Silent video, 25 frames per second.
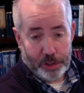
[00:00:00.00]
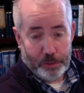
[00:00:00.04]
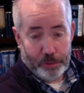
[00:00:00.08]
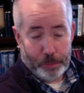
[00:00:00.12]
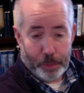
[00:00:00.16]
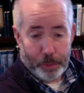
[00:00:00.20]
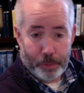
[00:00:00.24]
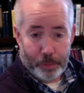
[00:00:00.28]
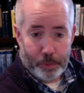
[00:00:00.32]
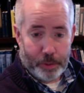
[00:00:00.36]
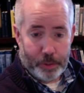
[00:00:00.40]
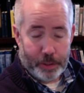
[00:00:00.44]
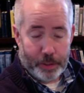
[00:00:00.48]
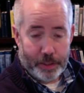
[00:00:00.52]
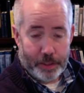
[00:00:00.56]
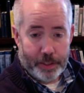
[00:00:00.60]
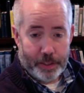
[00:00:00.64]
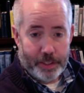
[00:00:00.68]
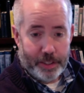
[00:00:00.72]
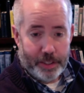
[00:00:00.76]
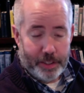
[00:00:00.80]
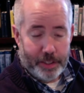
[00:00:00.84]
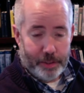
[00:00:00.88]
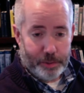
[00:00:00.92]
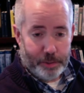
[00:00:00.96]
Remember what
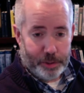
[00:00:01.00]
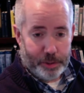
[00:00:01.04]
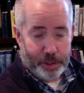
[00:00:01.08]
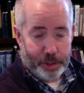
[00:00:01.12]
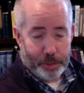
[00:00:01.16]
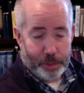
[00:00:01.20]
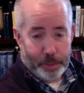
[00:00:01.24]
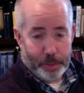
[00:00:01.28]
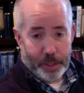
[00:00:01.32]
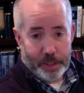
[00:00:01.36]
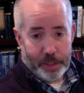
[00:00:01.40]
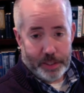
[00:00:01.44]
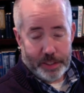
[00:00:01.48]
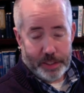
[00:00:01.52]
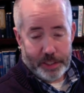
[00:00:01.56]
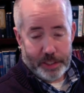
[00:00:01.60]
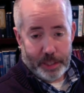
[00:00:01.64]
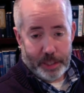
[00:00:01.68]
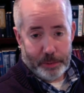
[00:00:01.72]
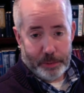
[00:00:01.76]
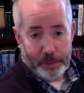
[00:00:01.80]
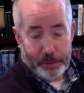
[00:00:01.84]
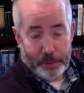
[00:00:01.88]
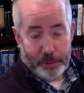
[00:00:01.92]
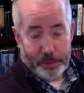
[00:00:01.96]
we talked about in
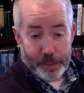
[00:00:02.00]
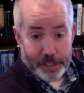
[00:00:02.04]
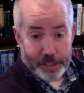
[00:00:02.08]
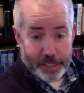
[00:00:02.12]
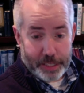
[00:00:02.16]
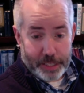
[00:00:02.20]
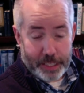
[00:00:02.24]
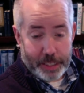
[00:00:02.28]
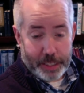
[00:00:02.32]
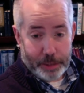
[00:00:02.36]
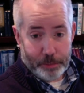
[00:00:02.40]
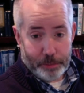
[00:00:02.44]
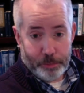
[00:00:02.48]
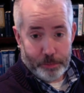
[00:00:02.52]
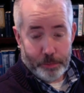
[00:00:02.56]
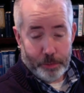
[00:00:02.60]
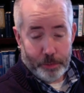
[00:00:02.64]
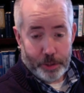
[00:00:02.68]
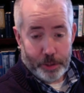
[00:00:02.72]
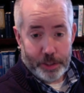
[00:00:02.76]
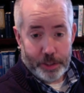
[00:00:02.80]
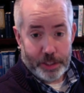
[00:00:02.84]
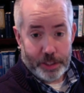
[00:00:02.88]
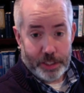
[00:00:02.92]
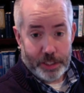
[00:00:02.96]
chapter 15.
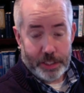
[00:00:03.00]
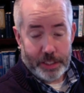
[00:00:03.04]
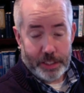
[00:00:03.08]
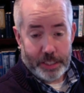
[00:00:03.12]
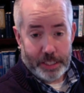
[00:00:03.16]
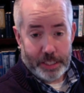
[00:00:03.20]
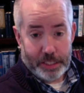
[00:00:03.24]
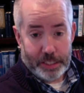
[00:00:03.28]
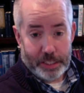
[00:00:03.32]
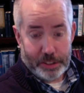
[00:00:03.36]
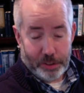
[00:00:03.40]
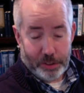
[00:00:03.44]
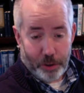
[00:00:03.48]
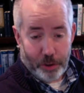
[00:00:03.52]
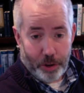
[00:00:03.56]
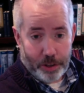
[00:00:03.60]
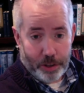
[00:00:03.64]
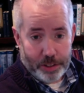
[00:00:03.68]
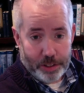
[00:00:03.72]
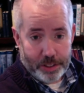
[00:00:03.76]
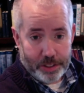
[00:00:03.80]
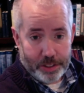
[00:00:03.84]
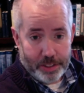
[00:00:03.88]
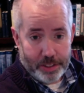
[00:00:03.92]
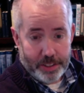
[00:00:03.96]
What is it that is
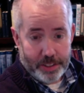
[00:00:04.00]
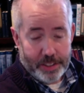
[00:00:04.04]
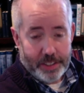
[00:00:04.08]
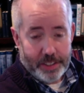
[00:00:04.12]
lost?